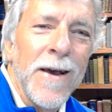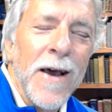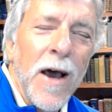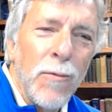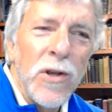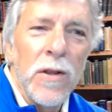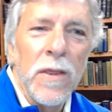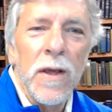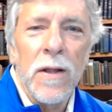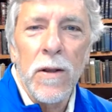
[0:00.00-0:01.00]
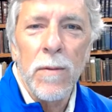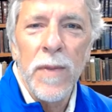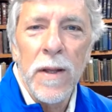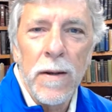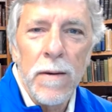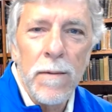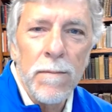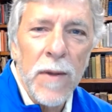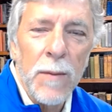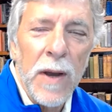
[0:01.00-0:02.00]
I want you to think a little bit
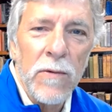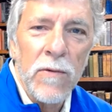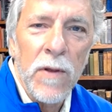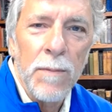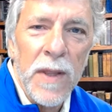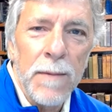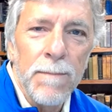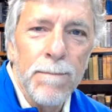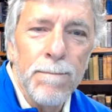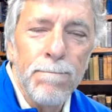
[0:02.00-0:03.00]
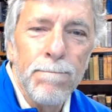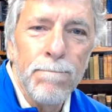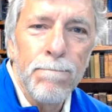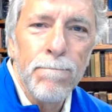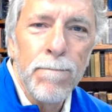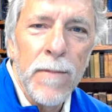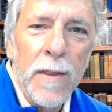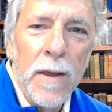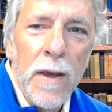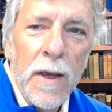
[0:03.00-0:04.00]
about something.
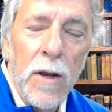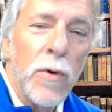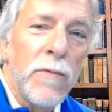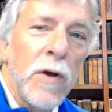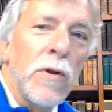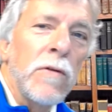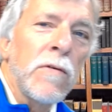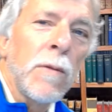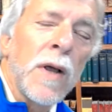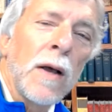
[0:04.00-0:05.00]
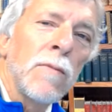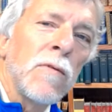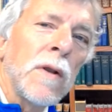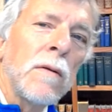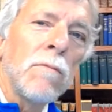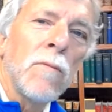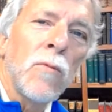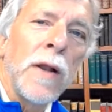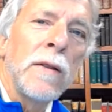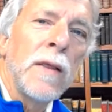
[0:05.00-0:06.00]
You know, we've noted sometimes that
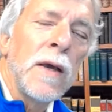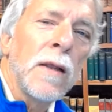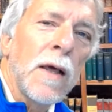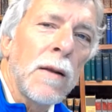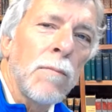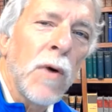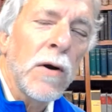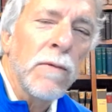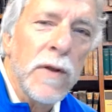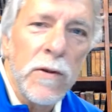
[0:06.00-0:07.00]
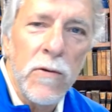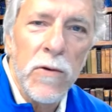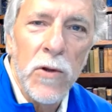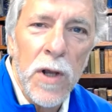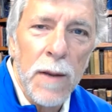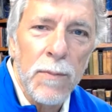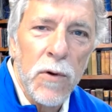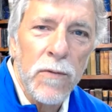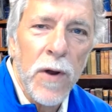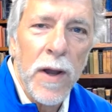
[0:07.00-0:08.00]
right at the end of that marvelous chapter
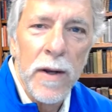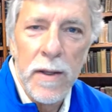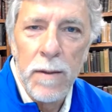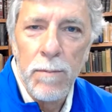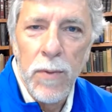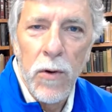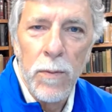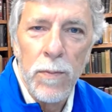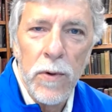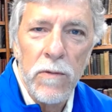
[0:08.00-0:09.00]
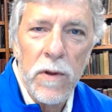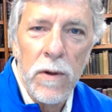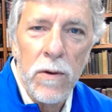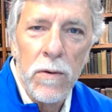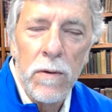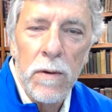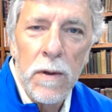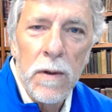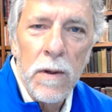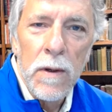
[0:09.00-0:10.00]
of writing that Paul puts into
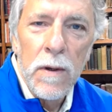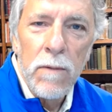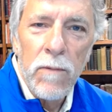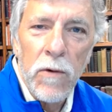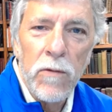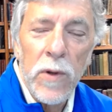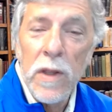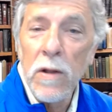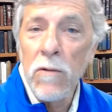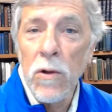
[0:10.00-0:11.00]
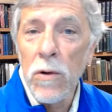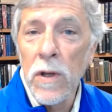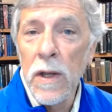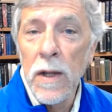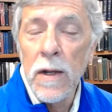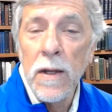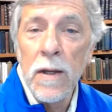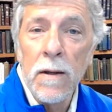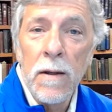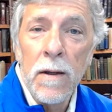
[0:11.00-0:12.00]
1 Corinthians 13,
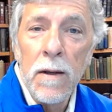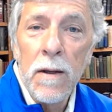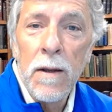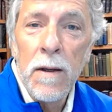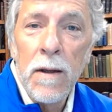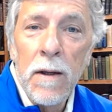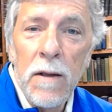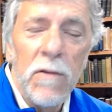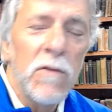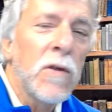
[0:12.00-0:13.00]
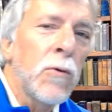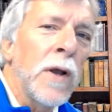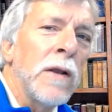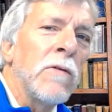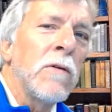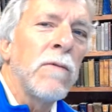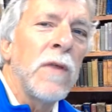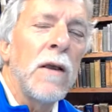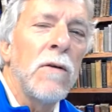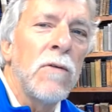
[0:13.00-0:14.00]
he says, the greatest of
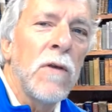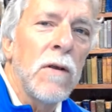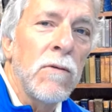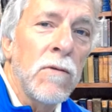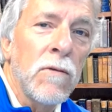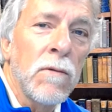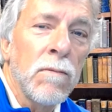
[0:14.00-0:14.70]
these is